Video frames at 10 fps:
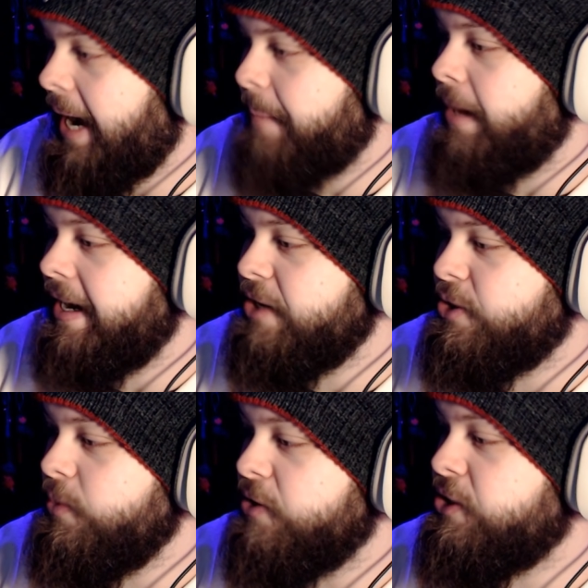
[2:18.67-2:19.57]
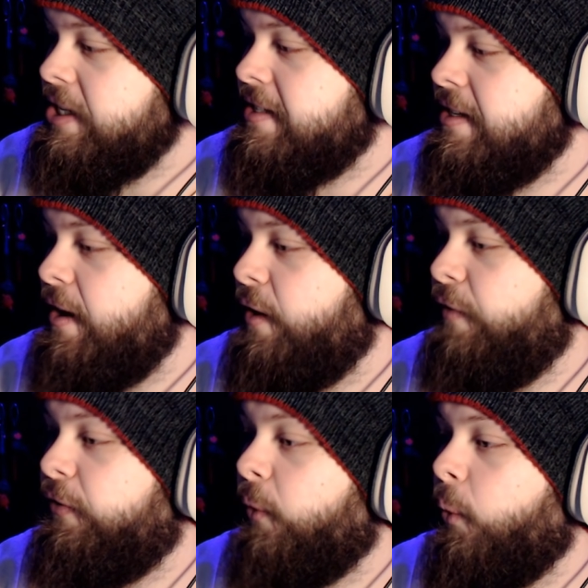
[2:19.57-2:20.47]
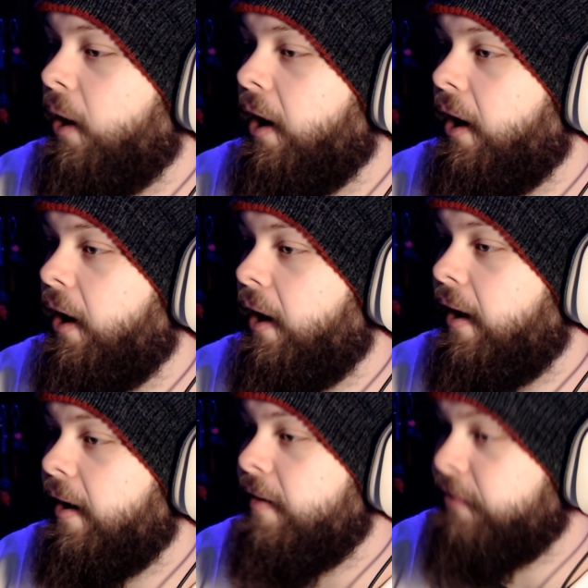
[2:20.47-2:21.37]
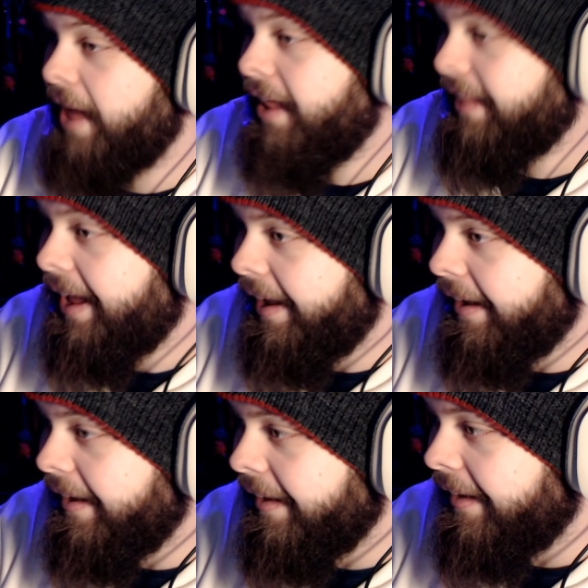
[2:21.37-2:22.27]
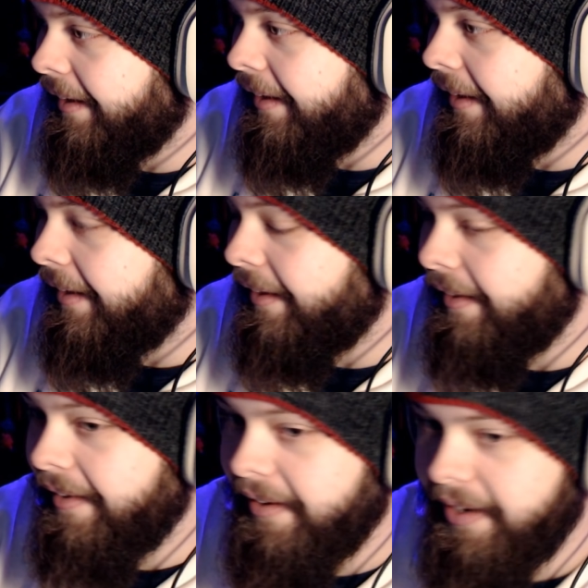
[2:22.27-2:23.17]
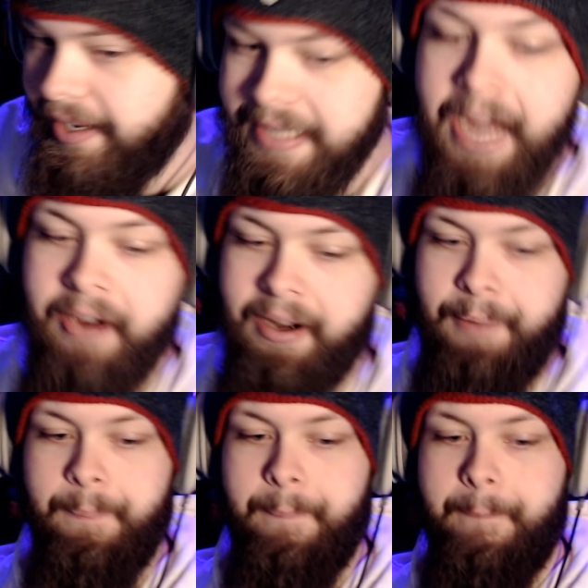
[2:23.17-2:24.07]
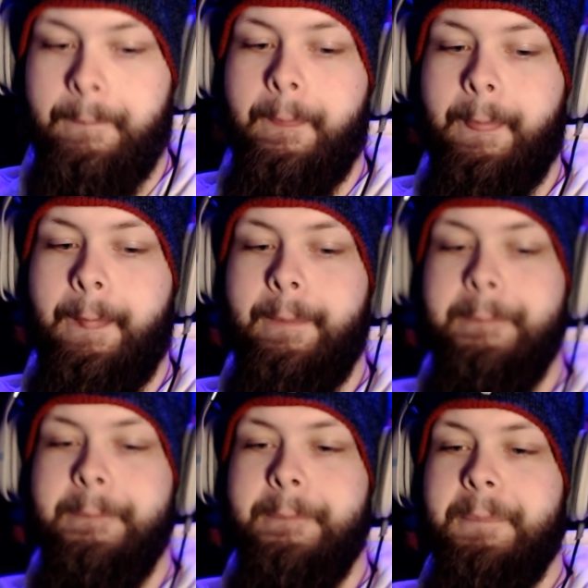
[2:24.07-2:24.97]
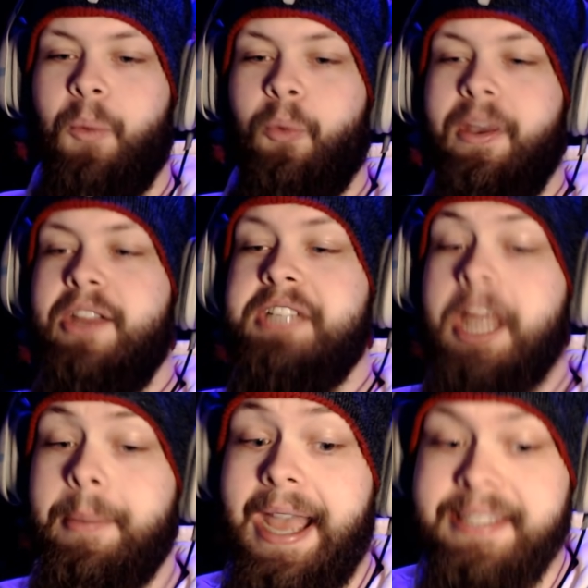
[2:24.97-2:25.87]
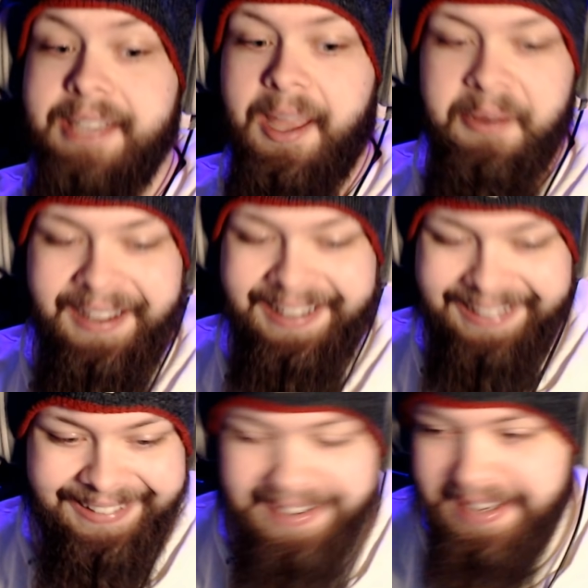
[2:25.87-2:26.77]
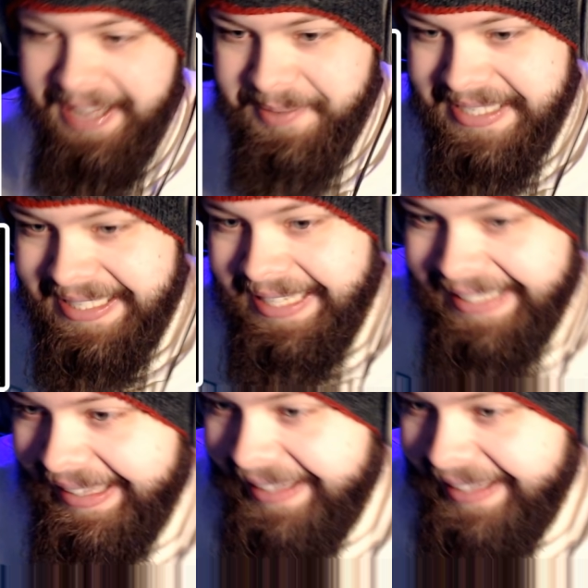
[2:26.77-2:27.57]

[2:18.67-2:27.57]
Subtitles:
hop right into the Season 4 finale. Kira! Wake your dumb ass up! I'm just kidding. I